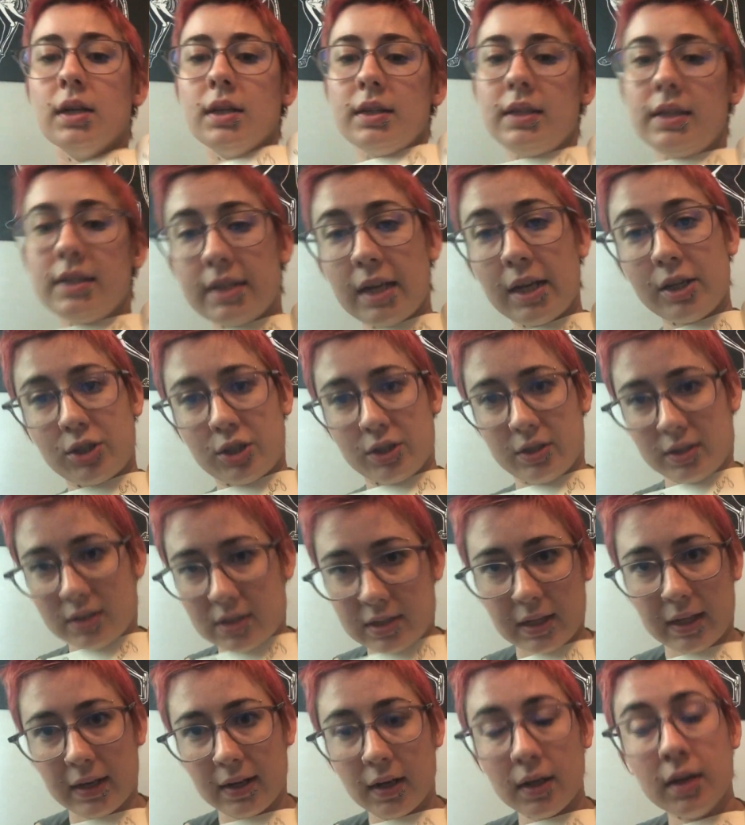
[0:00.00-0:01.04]
the intentions
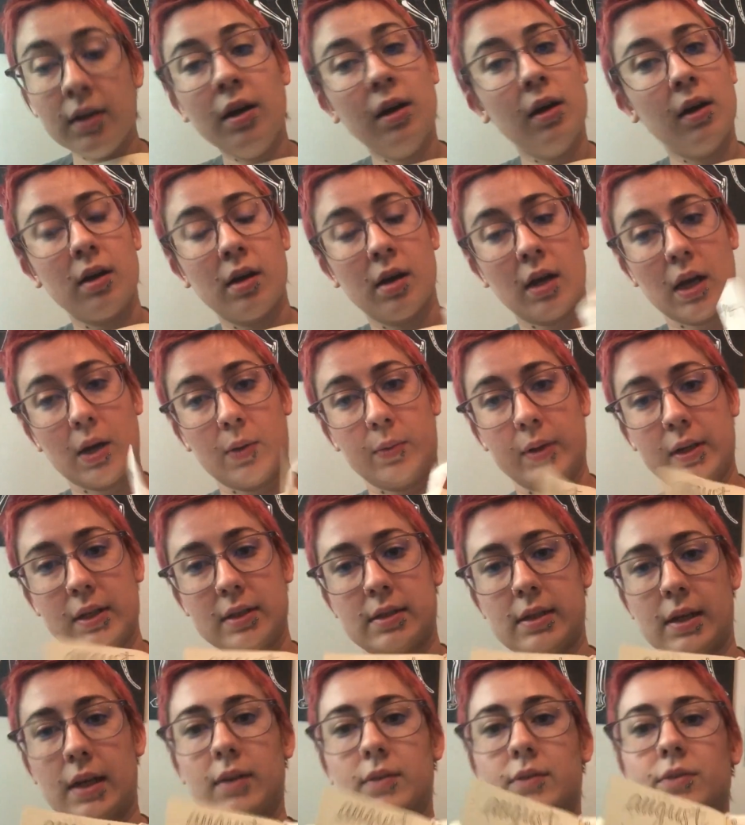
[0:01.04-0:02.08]
that I want to
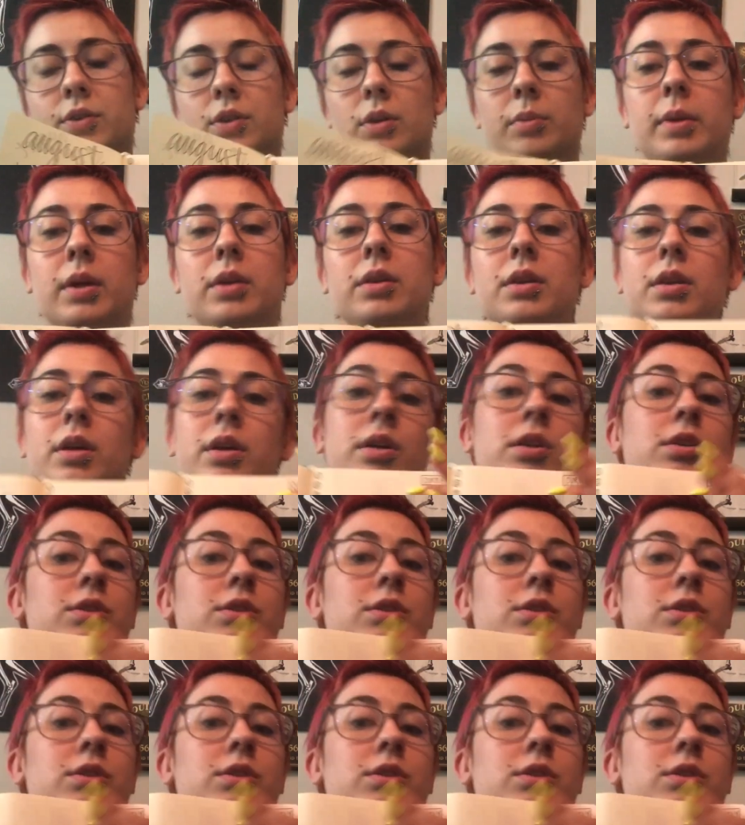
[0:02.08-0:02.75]
set for the month.